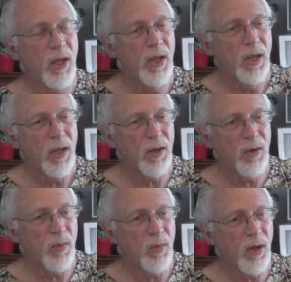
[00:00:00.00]
in
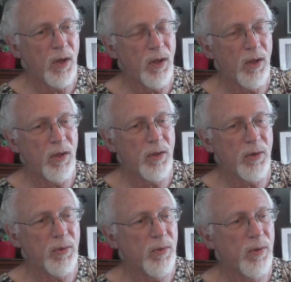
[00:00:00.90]
the
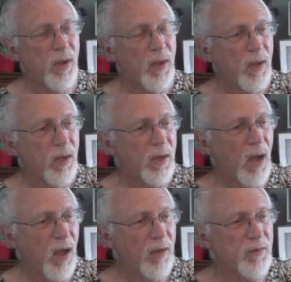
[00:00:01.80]
water.
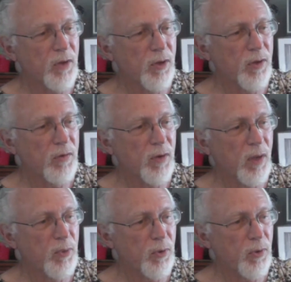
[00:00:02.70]
God's gonna
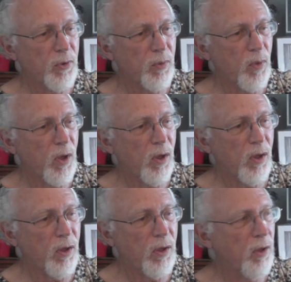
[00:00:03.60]
trouble the
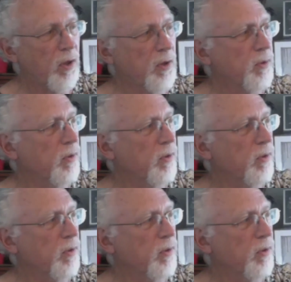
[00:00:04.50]
water.